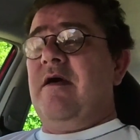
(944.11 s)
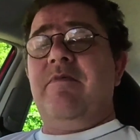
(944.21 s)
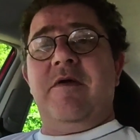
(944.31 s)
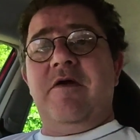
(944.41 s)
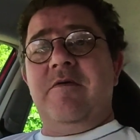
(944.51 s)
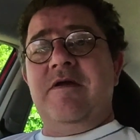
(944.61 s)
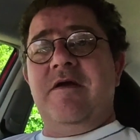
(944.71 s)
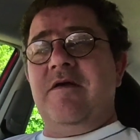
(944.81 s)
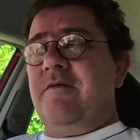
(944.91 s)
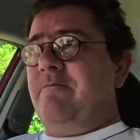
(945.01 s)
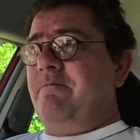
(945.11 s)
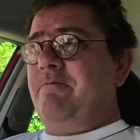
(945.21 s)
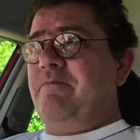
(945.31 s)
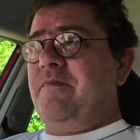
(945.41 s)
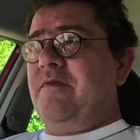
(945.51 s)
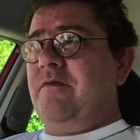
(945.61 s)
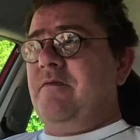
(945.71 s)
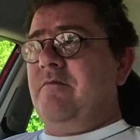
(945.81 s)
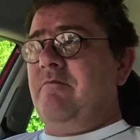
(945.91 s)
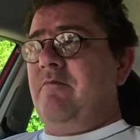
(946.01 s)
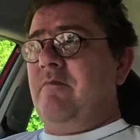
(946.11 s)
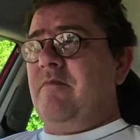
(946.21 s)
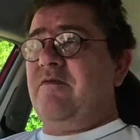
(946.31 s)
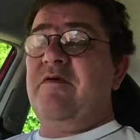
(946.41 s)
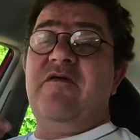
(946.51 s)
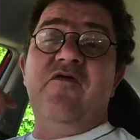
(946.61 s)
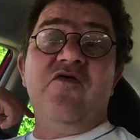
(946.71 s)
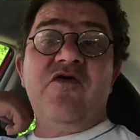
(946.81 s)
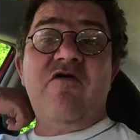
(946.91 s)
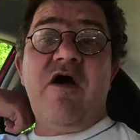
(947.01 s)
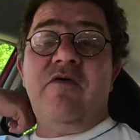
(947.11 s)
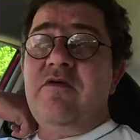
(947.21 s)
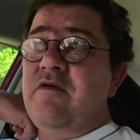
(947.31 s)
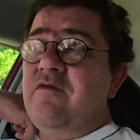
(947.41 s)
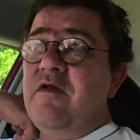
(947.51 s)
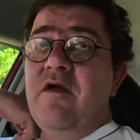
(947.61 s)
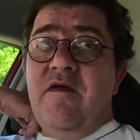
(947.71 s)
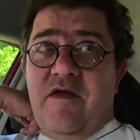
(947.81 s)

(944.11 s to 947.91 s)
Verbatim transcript: That'd be good, wouldn't it? Especially if you're on your own and